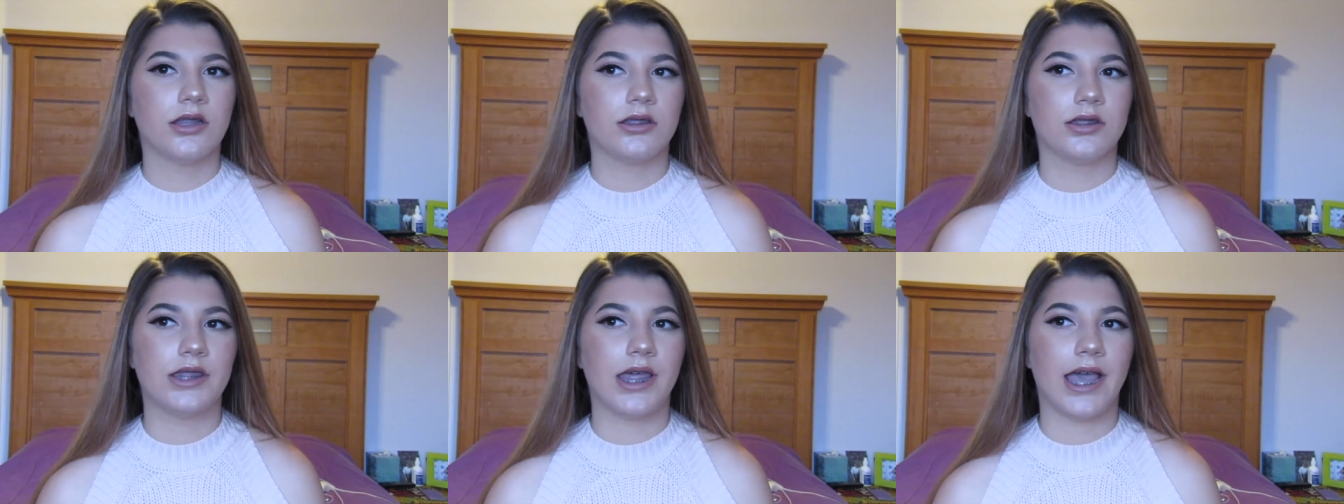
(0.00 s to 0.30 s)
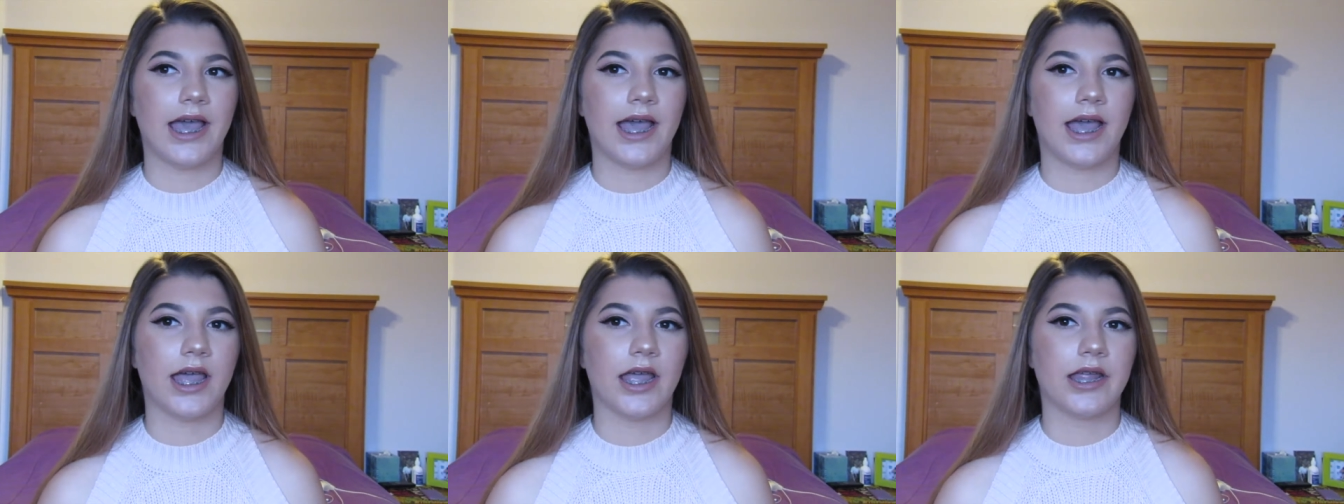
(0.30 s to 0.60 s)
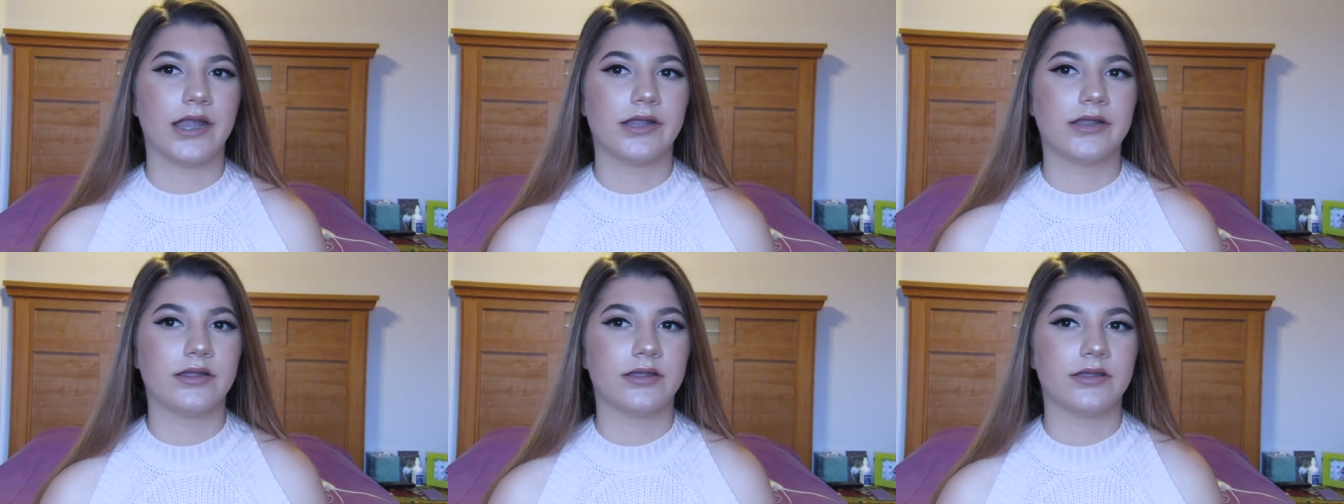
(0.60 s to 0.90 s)

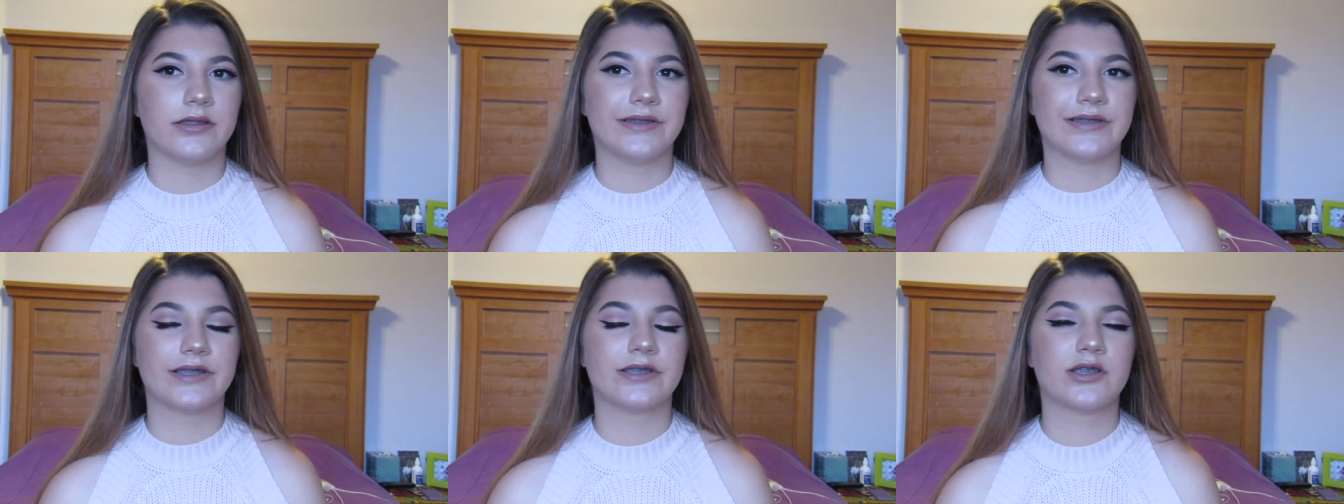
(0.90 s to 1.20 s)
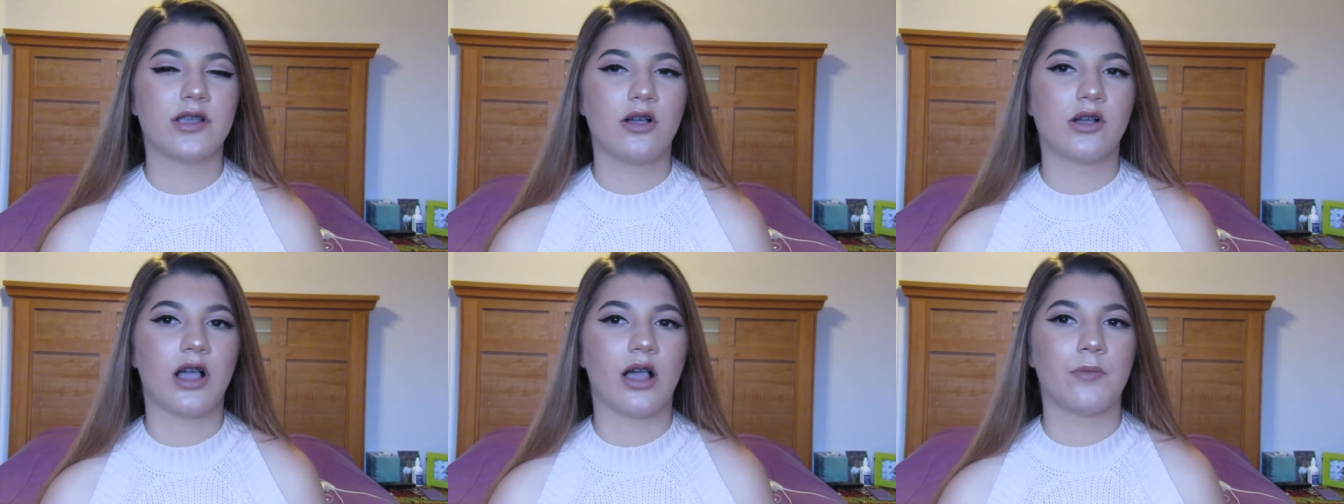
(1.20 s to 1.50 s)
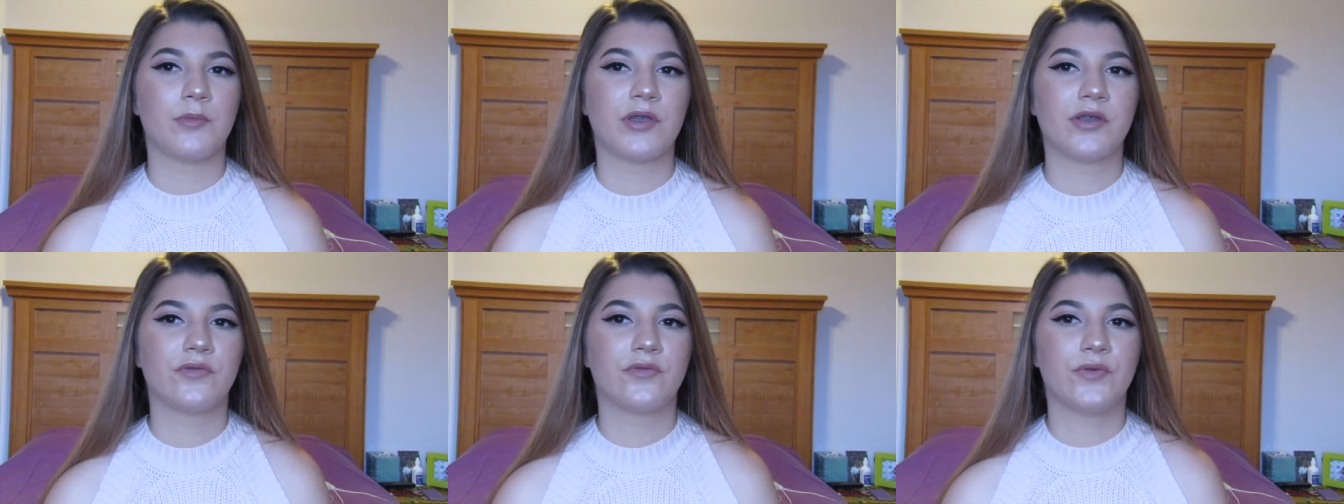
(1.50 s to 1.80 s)
that this is all
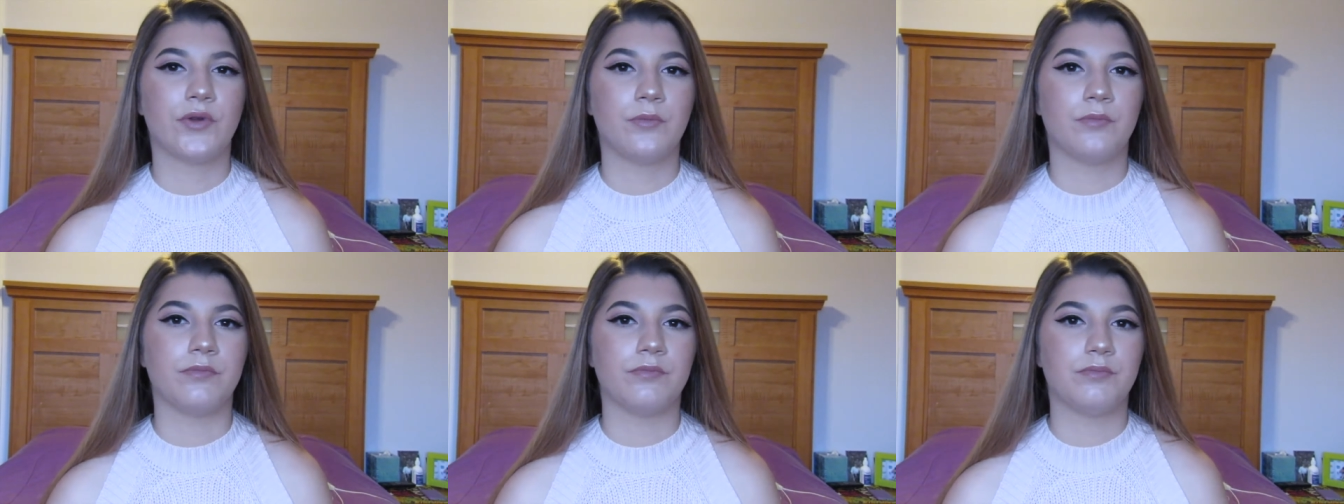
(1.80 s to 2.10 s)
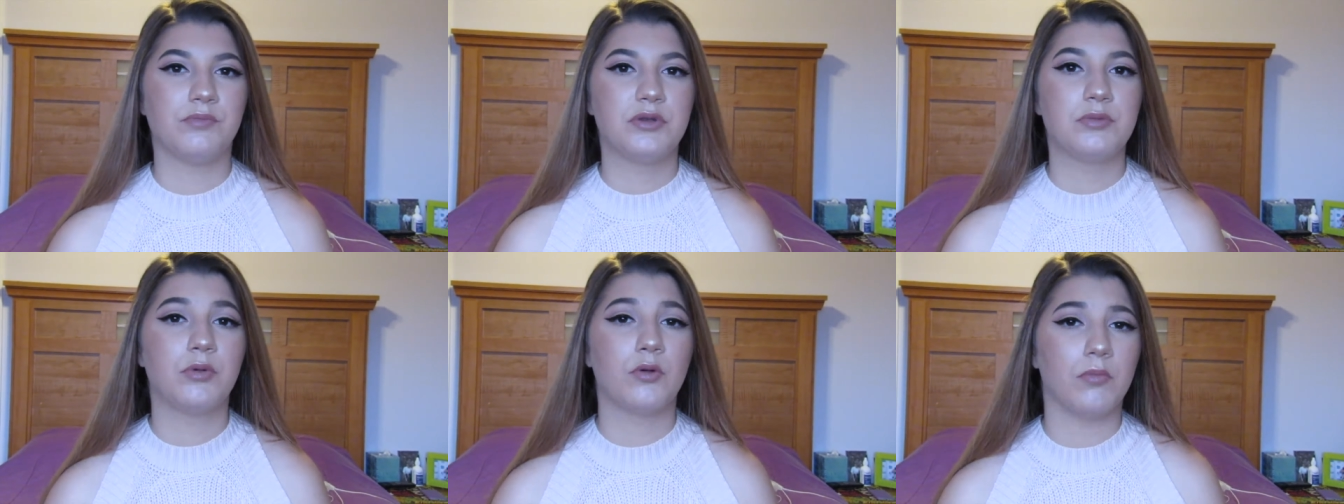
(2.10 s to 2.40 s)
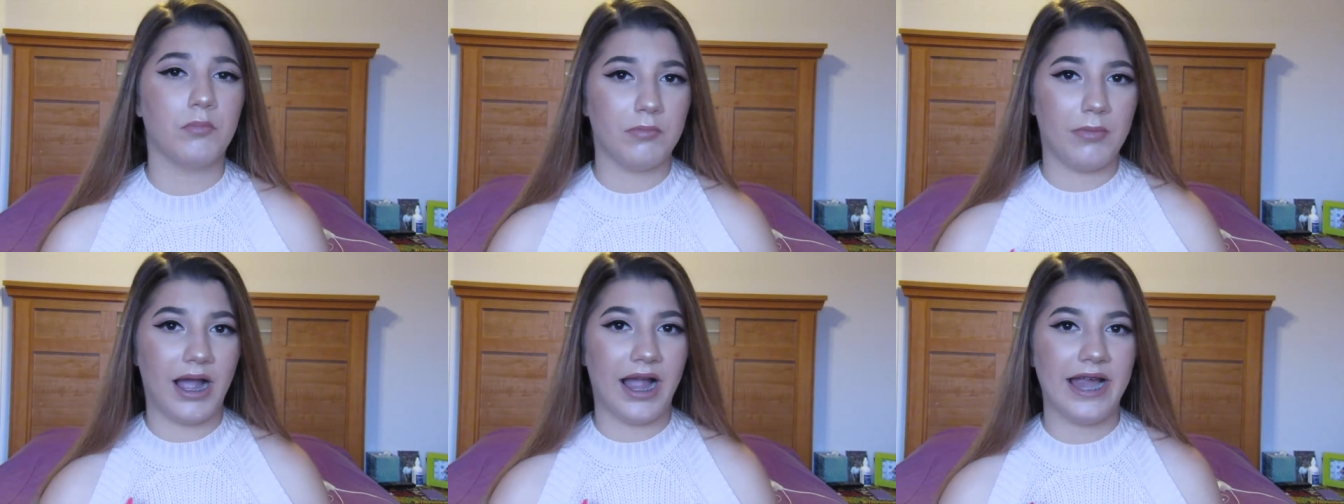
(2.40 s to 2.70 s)
coming from
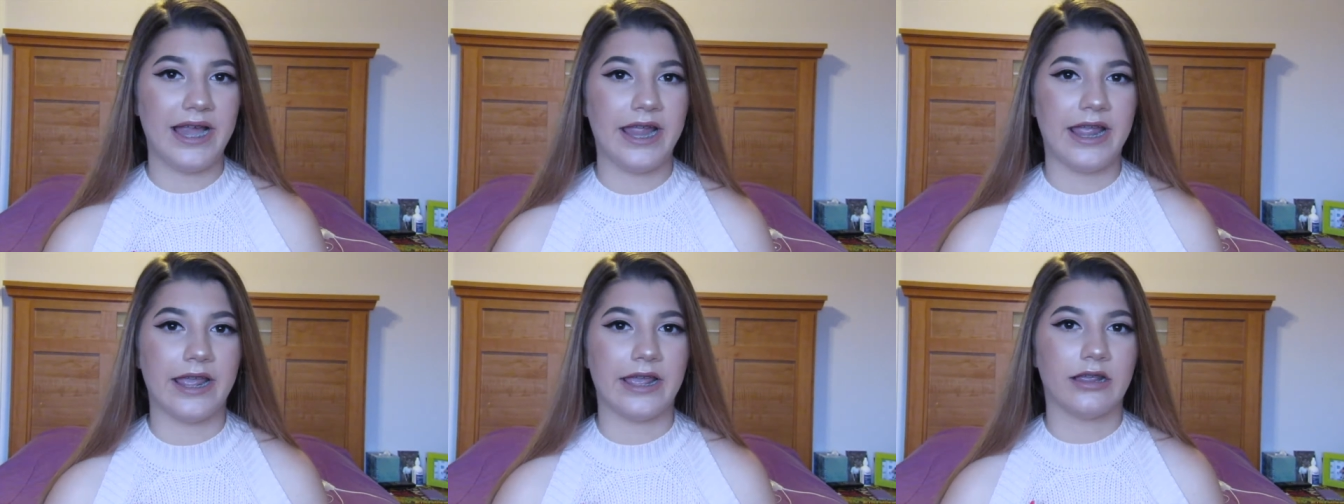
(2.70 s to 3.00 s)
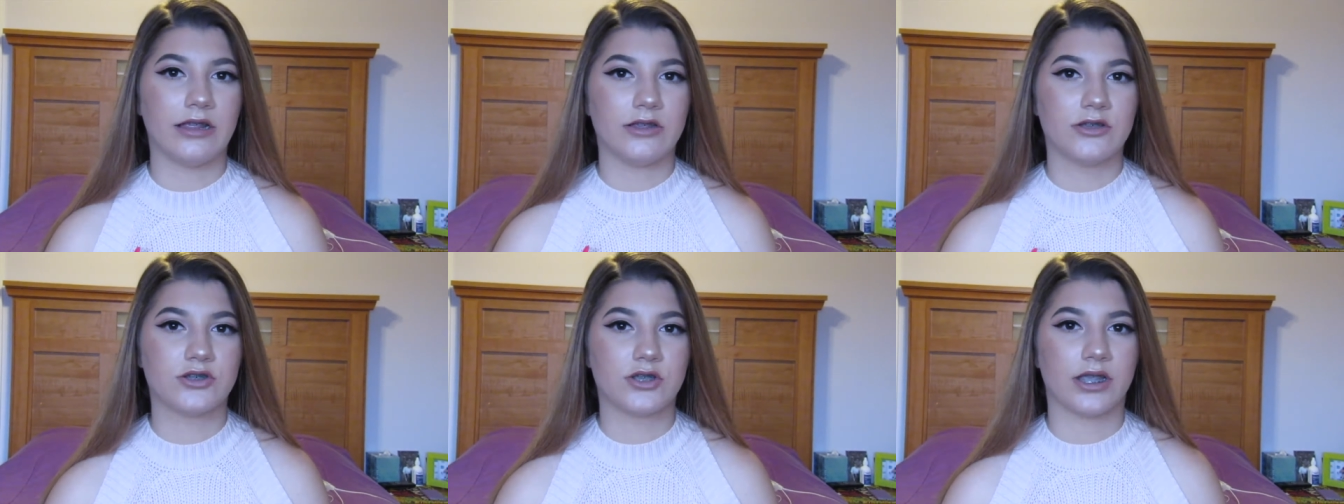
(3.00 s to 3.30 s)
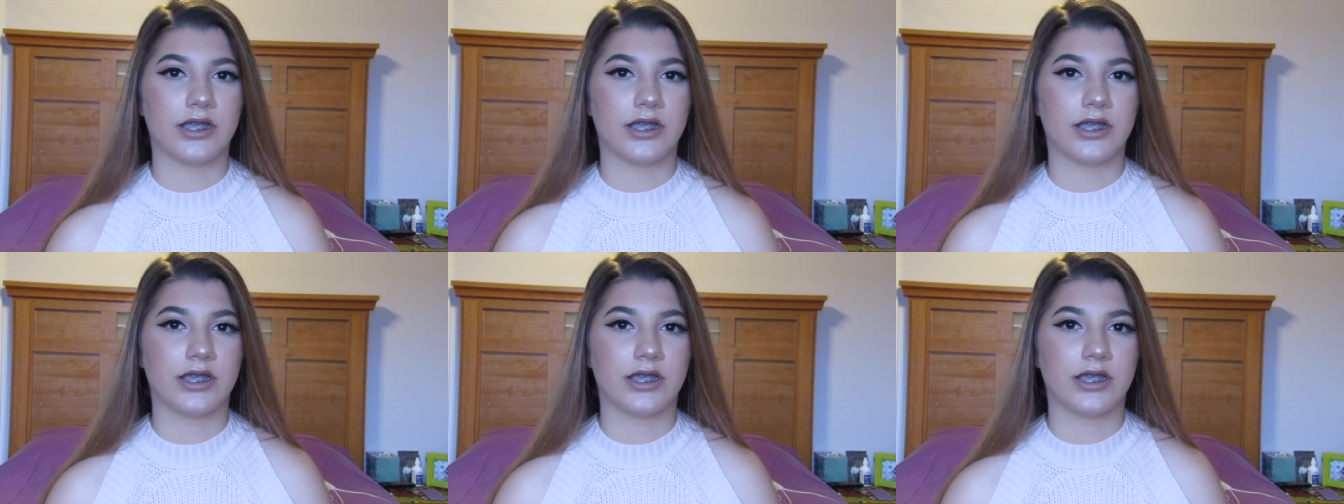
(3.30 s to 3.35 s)
people my age,